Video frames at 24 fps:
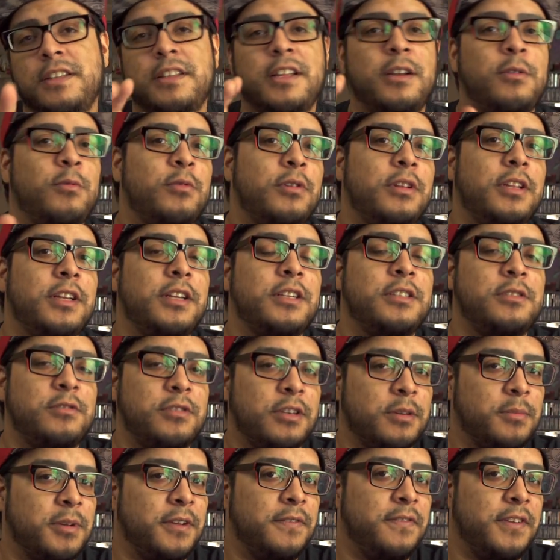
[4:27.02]
that really
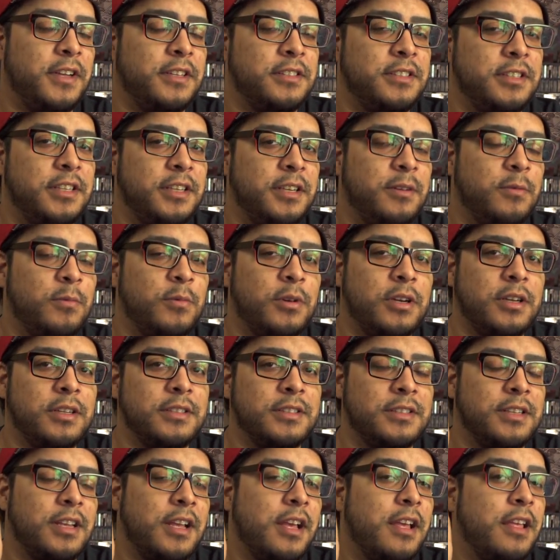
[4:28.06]
struck my fancy
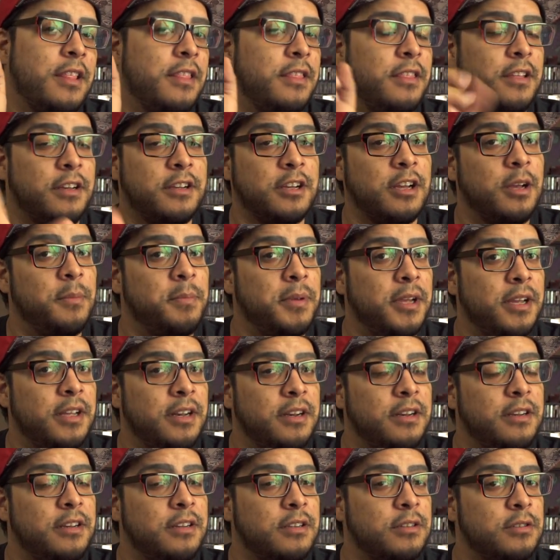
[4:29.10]
was the Cuphead
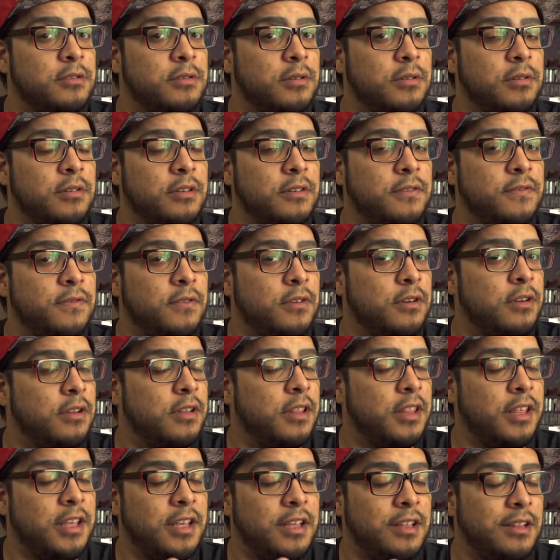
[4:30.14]
controller for
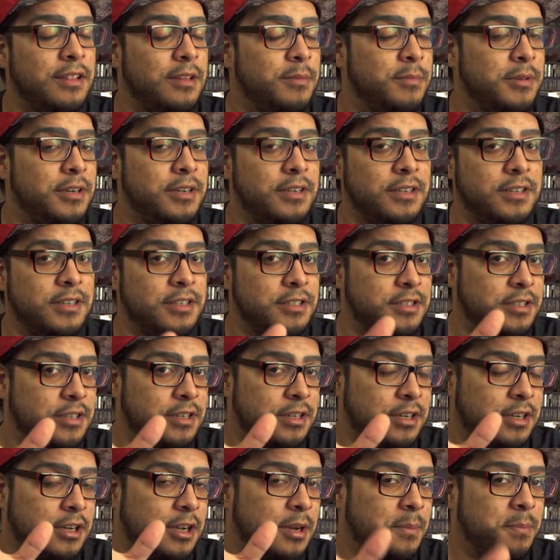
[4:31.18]
the limited
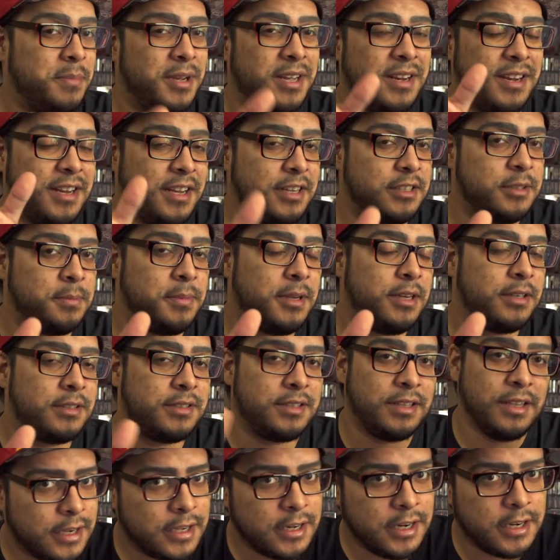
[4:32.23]
edition Cuphead
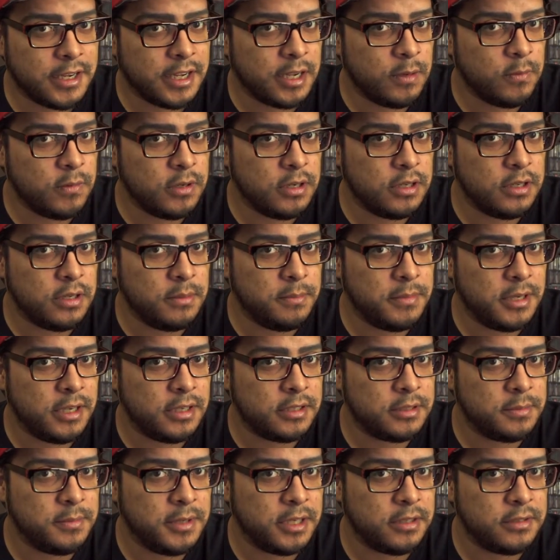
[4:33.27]
Xbox. Can I get one to
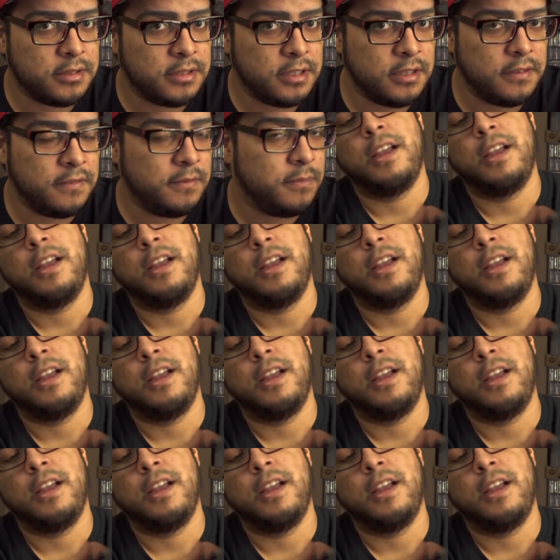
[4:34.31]
unbox, Microsoft?